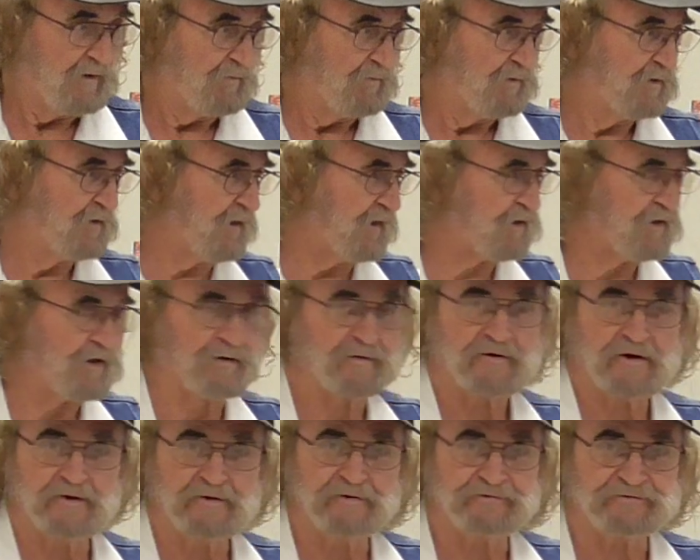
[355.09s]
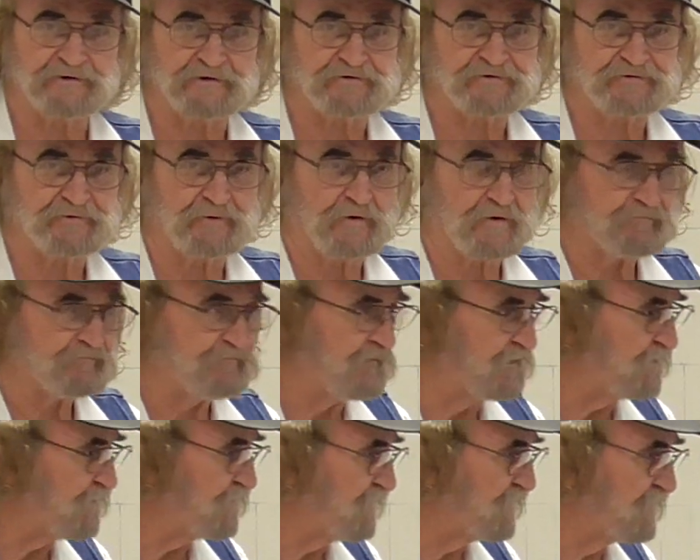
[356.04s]
Well, that concludes this short
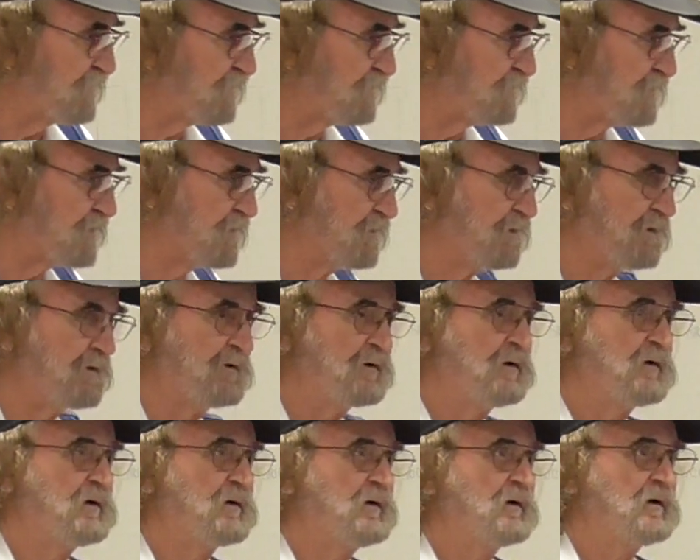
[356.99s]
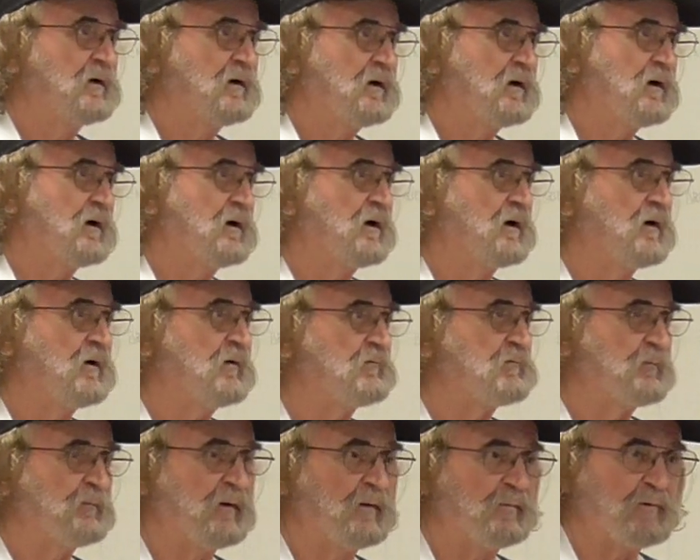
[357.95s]
video.
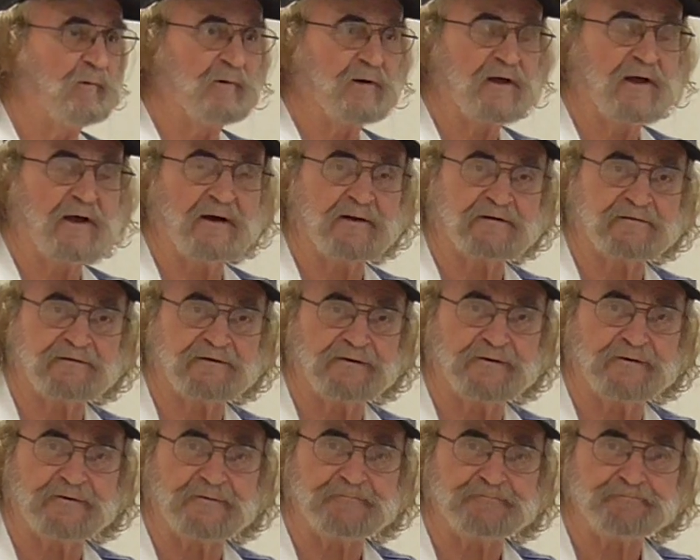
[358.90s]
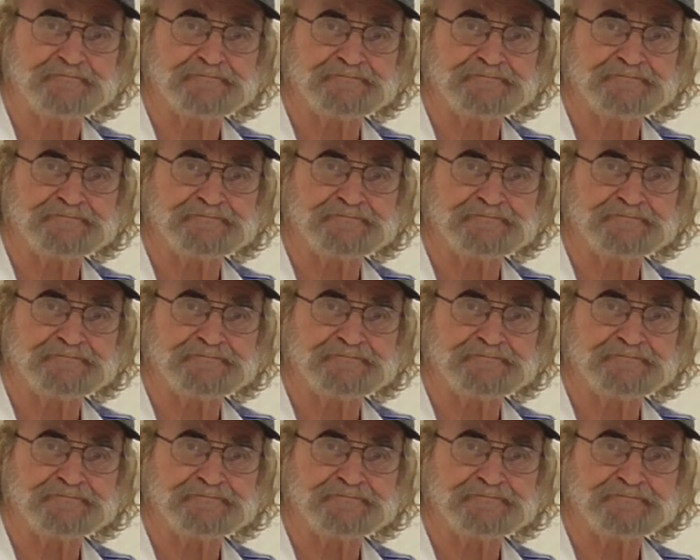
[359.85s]
Remember, we got a